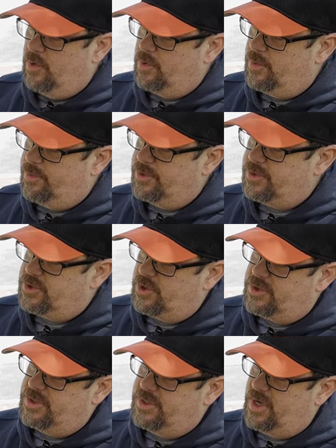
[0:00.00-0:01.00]
We're gonna put the
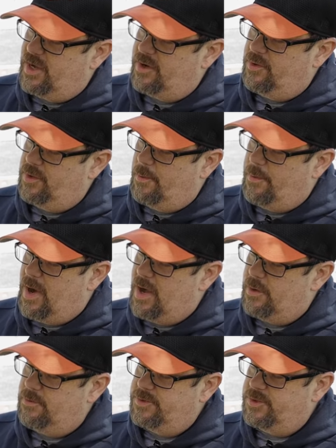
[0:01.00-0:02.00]
charging dot on the
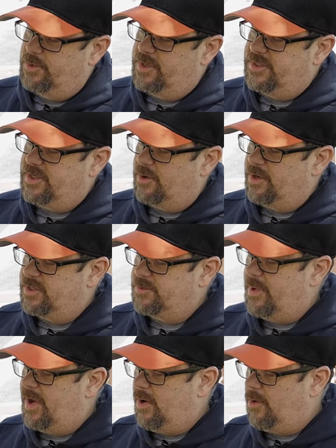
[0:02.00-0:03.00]
bottom so we can tell it has
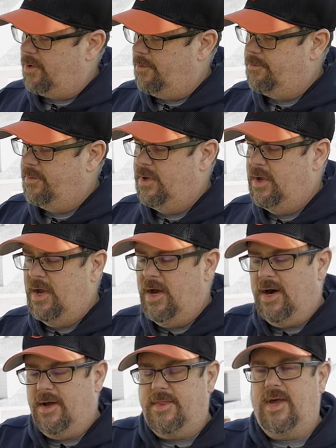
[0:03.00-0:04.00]
power.
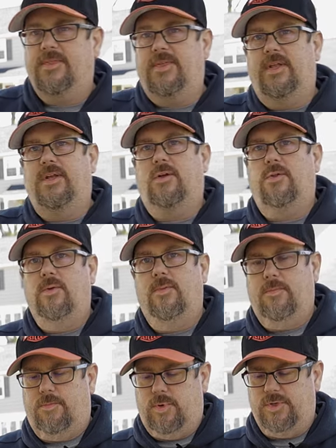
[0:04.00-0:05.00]
And that then
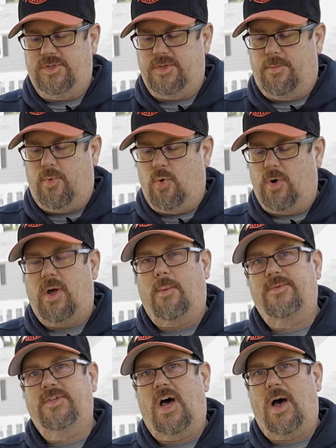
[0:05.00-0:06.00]
puts the port
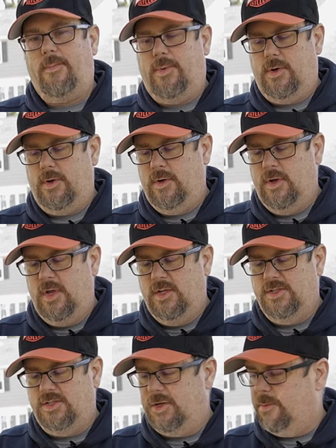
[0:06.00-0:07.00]
up top.
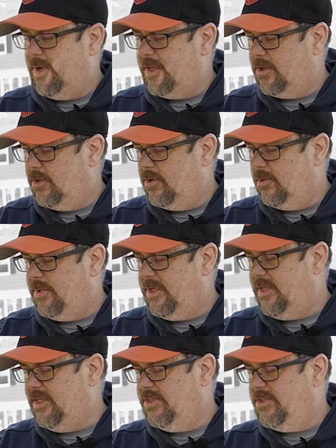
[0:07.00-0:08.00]
It's gonna make it a little
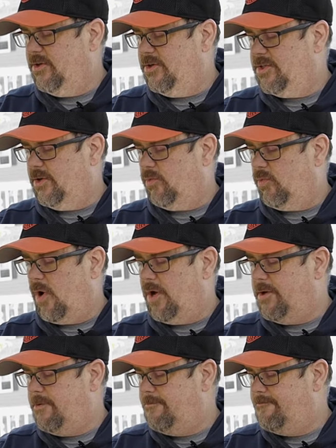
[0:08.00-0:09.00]
bit easier to
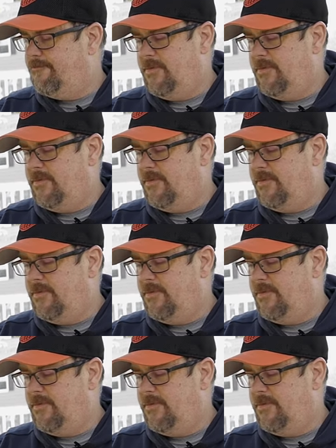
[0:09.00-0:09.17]
run.